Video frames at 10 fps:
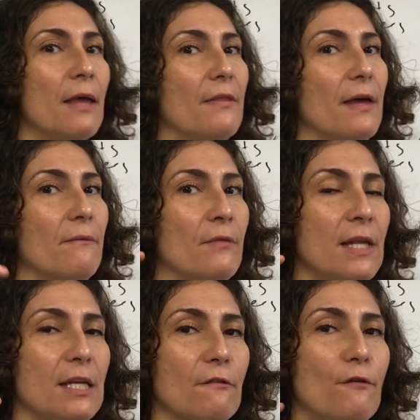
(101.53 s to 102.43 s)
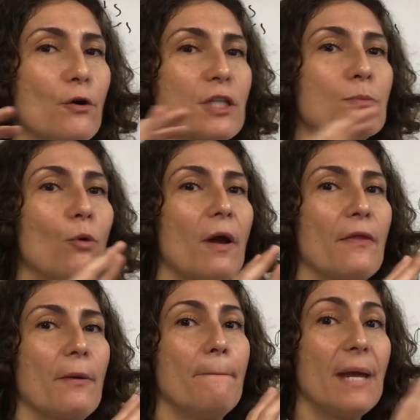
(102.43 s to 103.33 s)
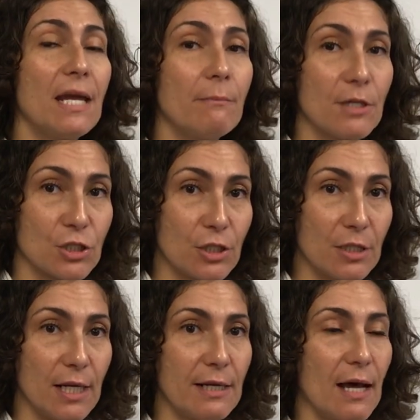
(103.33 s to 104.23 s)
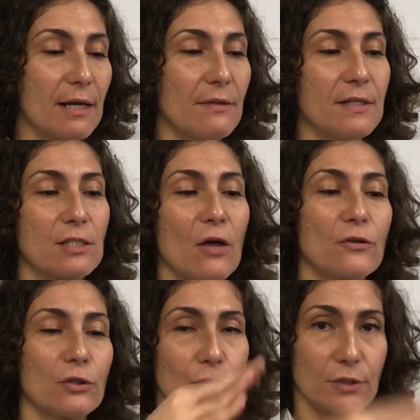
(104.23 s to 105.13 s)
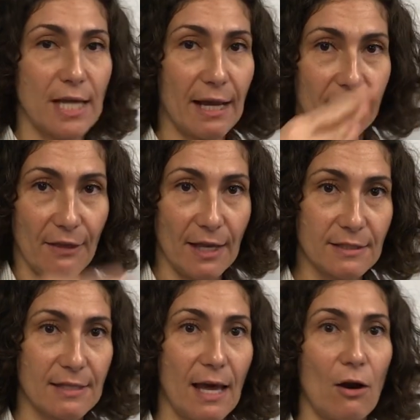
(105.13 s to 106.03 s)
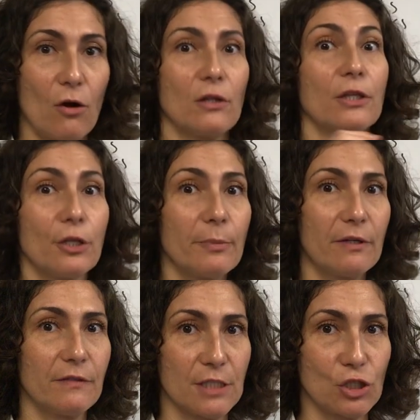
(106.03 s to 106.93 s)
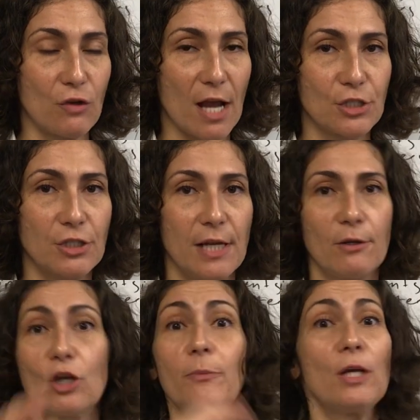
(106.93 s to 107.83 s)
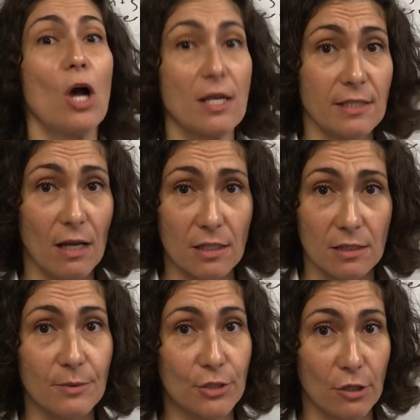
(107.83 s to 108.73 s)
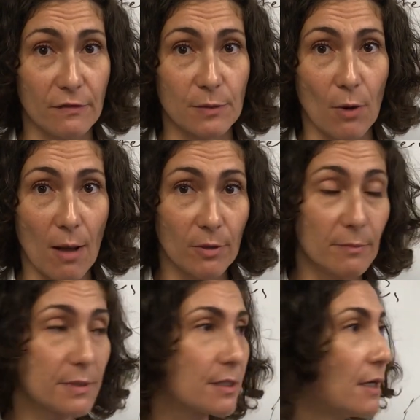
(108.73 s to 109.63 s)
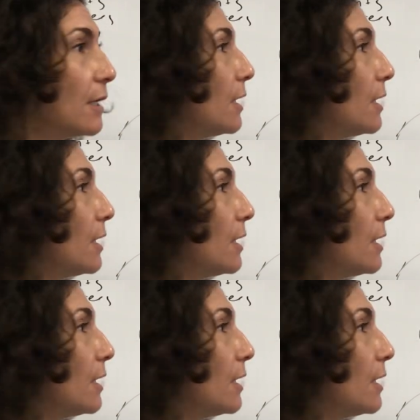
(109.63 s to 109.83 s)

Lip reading: they need to focus more on their main mission and not on these other little tech things that are a little bit of a distraction and could be causing customer service problems.